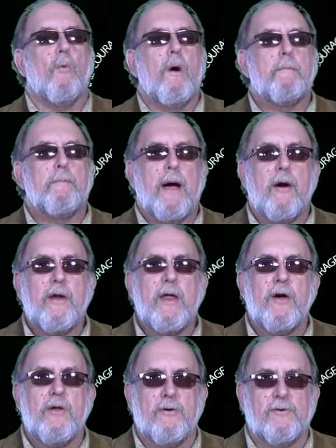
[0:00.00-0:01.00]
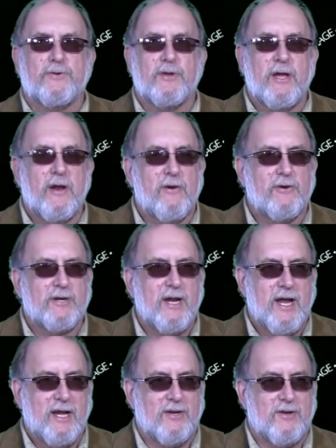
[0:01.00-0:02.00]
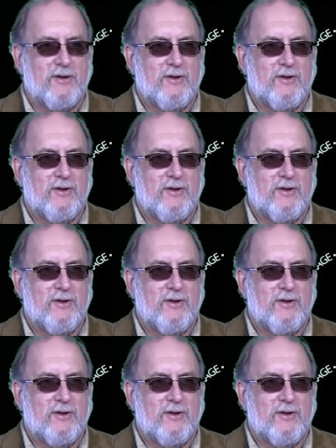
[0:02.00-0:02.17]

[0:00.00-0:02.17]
want bounty hunters in our state.